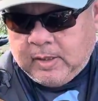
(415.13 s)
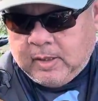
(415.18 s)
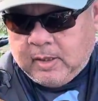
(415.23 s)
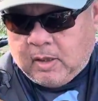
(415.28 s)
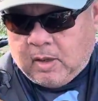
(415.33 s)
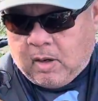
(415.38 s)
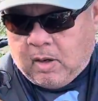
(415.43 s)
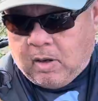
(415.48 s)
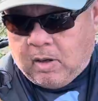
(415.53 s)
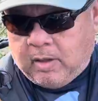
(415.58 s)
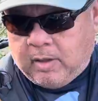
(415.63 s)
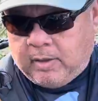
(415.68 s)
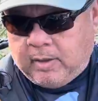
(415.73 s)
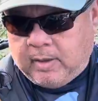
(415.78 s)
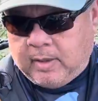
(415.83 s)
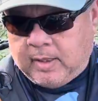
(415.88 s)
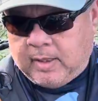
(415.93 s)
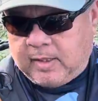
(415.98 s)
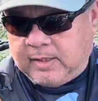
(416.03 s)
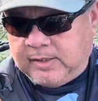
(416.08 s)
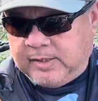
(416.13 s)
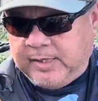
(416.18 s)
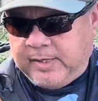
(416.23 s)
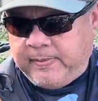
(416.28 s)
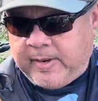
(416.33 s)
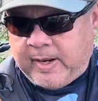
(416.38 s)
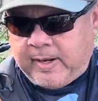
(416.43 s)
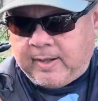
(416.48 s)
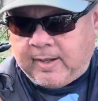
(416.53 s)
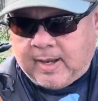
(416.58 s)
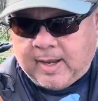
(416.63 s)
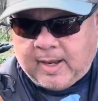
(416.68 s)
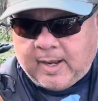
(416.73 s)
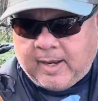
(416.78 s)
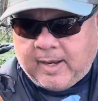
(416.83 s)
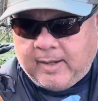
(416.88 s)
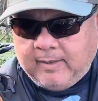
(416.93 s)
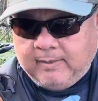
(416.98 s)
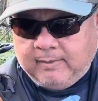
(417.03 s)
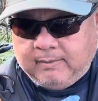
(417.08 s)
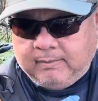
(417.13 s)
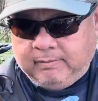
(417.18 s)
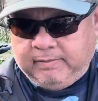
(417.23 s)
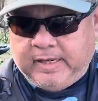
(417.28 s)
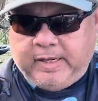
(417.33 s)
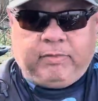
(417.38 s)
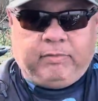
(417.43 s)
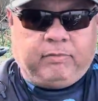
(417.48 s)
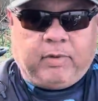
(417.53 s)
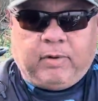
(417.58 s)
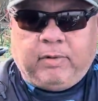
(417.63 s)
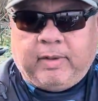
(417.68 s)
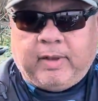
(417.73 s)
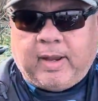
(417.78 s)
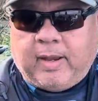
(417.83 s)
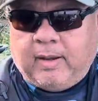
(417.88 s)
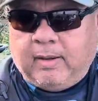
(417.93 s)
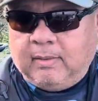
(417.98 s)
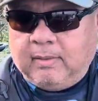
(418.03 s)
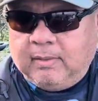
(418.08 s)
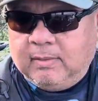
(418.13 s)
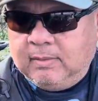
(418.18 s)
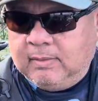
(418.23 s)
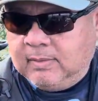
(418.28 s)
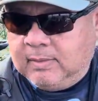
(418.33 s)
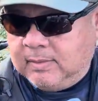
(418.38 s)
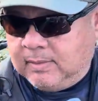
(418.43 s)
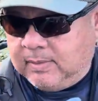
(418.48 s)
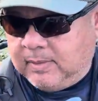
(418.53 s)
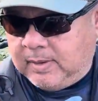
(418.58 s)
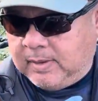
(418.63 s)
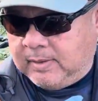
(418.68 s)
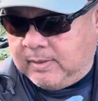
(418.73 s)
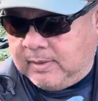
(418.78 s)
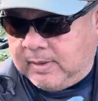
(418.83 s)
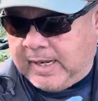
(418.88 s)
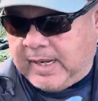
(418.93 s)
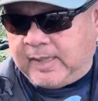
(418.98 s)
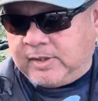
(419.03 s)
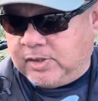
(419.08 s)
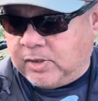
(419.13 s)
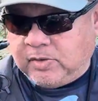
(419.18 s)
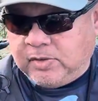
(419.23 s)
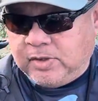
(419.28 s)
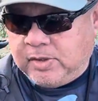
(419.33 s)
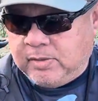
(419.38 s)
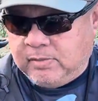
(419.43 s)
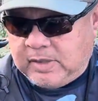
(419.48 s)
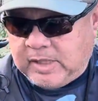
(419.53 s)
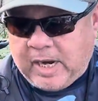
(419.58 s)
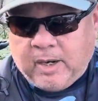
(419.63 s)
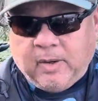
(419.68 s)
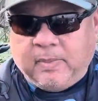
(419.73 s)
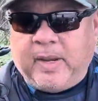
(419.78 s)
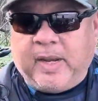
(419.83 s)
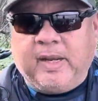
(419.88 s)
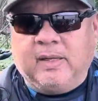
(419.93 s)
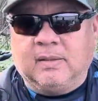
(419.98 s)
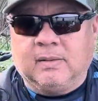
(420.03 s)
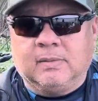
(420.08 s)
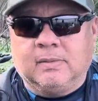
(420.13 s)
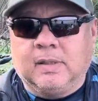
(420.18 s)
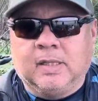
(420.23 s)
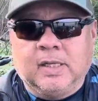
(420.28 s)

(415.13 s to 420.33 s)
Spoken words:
on Z-Man Eye. Didn't throw that. But yeah, so chatterbait and